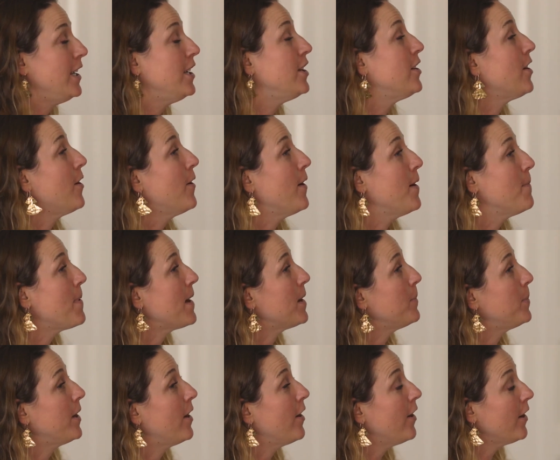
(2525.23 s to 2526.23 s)
it
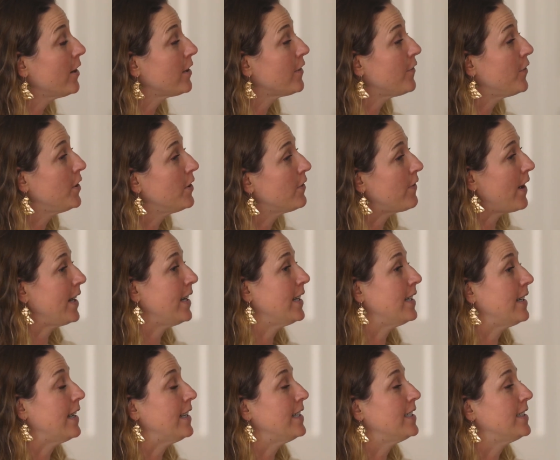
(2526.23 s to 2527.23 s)
might be hard for you to
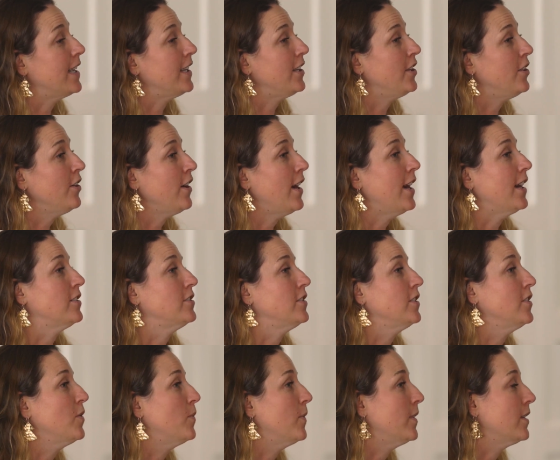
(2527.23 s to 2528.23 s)
recognize that you're
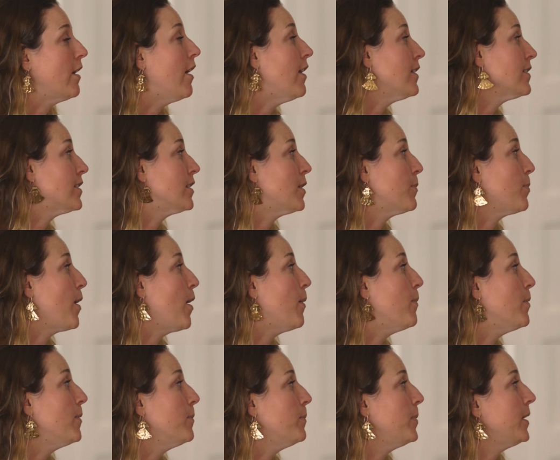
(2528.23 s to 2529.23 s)
actually the one causing the
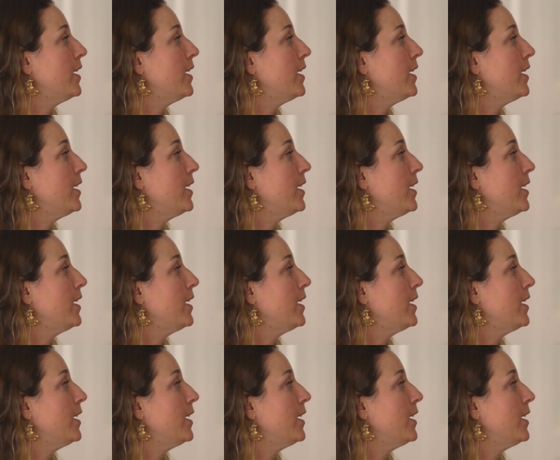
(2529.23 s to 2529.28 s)
problem,